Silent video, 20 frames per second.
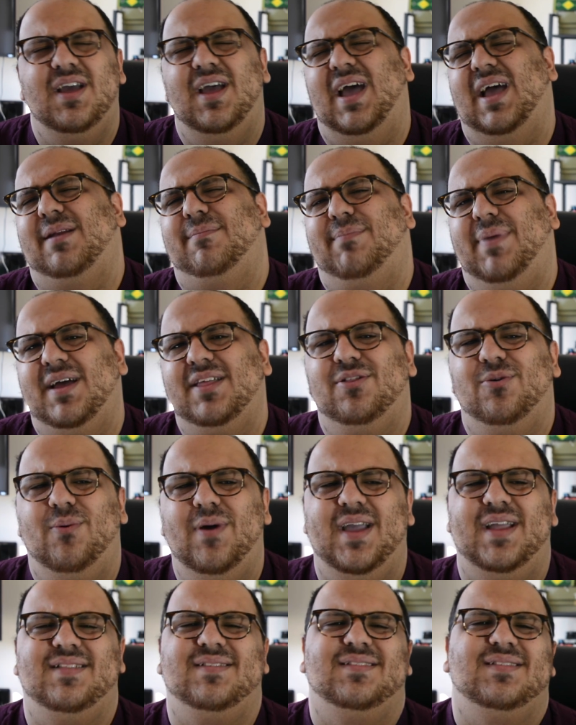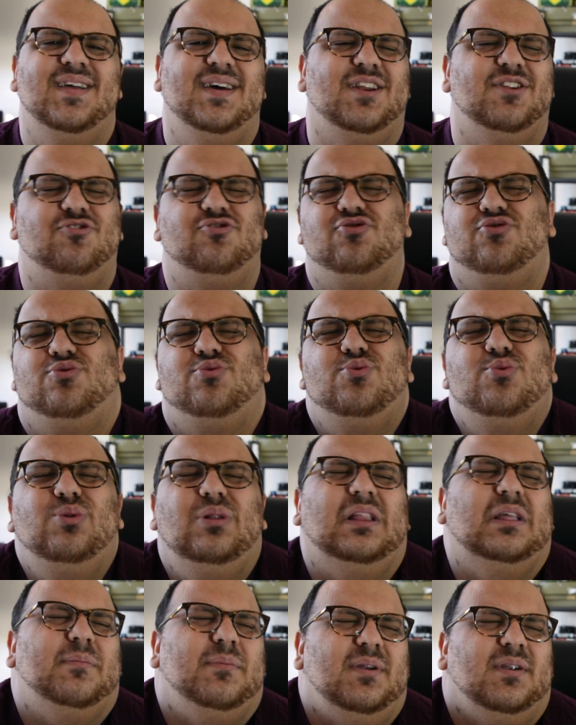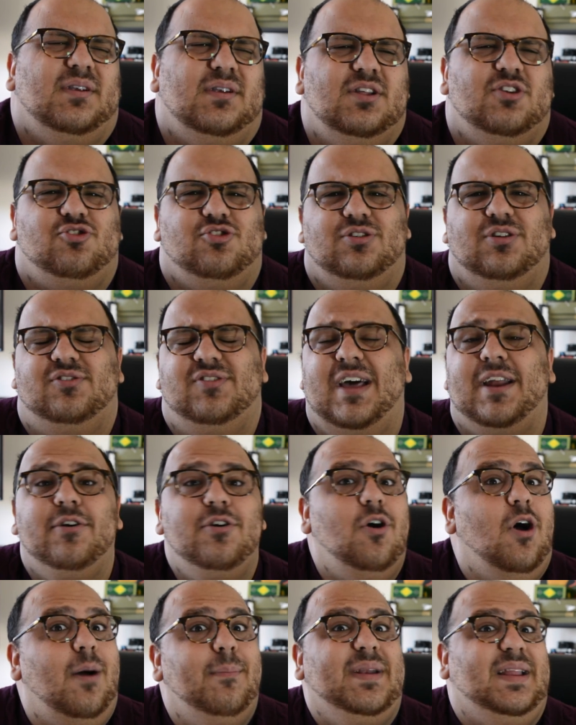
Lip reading: And by the way, it's not a true limited edition because I don't know